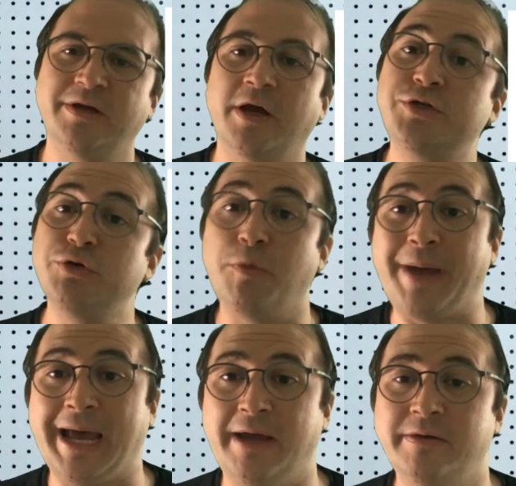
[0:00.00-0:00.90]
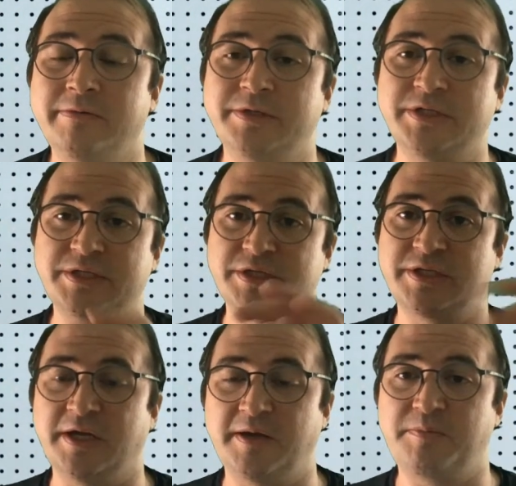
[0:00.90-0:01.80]
a DoodlePad, which is
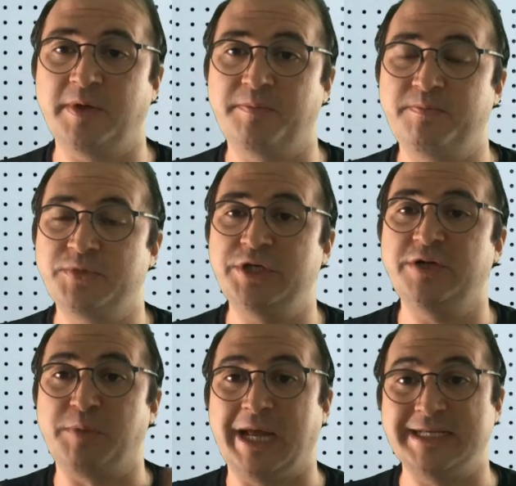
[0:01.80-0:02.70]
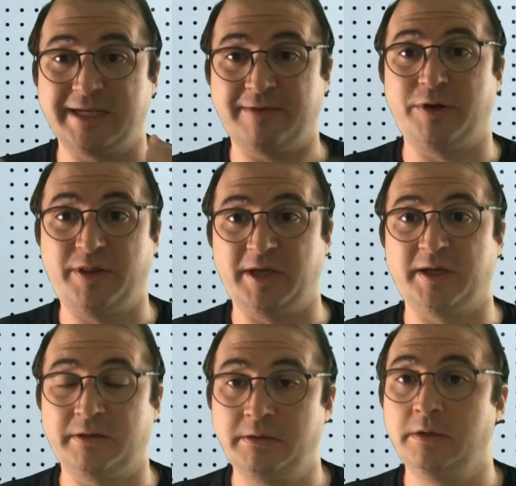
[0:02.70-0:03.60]
just a, a sheet of plastic, a very
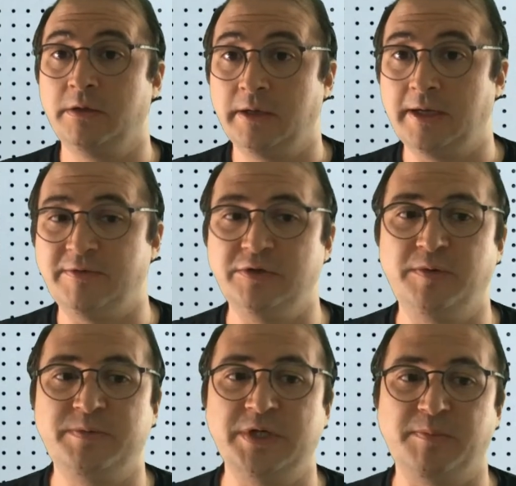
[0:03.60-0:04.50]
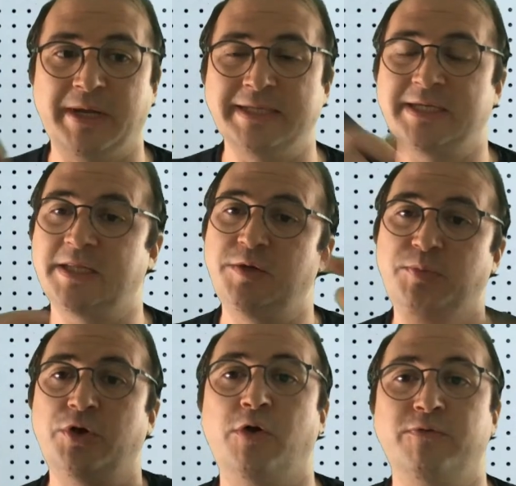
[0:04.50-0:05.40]
thick, heavy-duty sheet of plastic that you
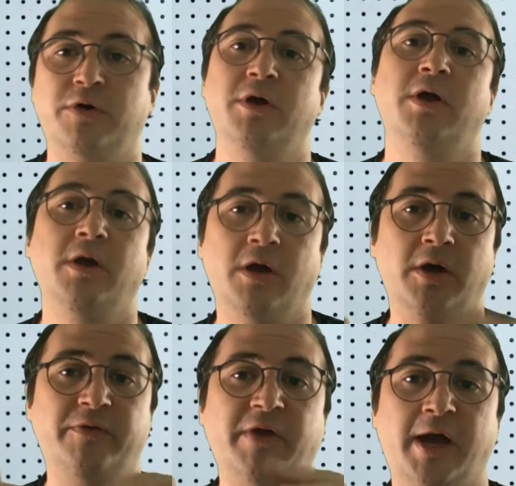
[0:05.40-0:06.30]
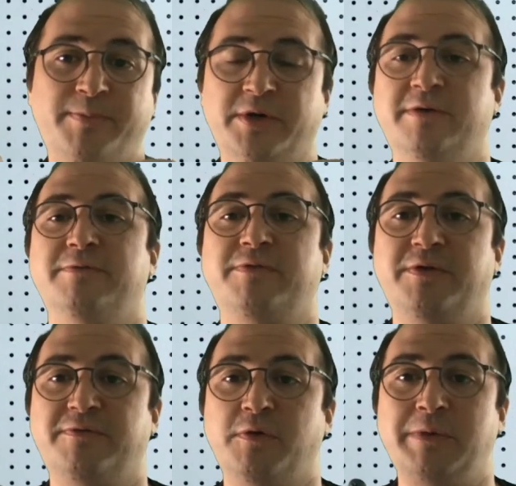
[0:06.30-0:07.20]
put over on top of
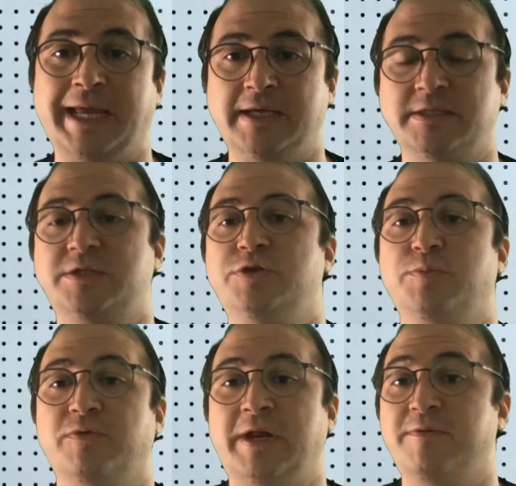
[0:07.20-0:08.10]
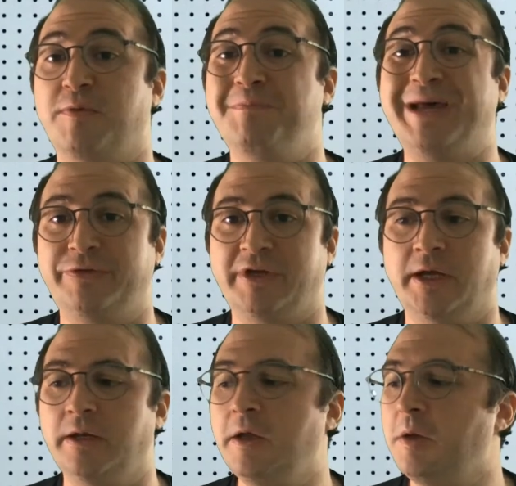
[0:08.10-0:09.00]
the phone case to prevent it from melting
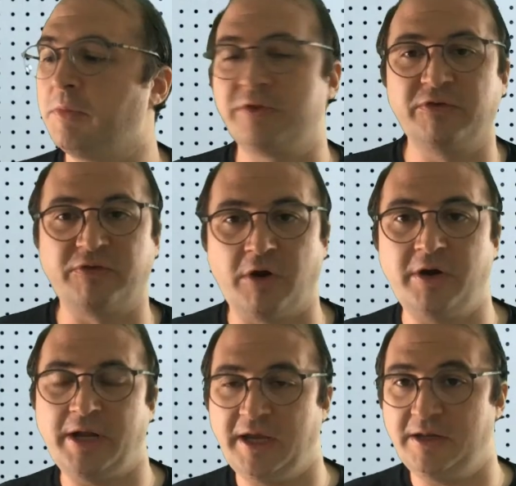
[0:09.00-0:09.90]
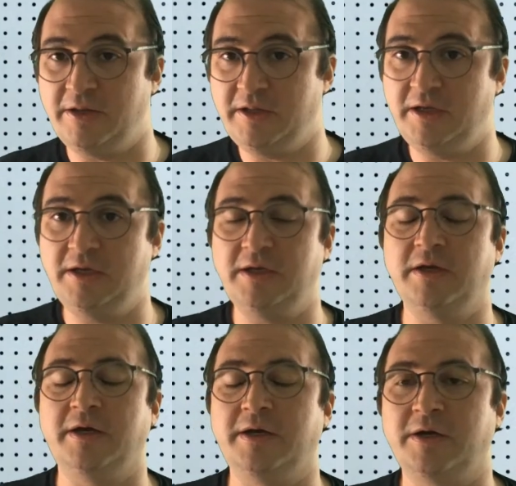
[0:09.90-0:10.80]
it. But the Start and the
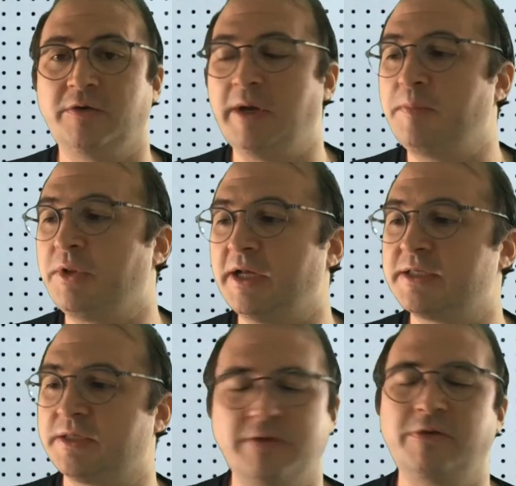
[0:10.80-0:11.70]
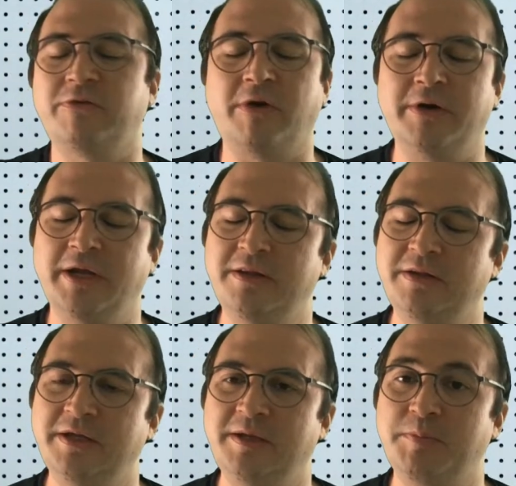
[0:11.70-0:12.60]
uh, Create Plus, uh, the Start and the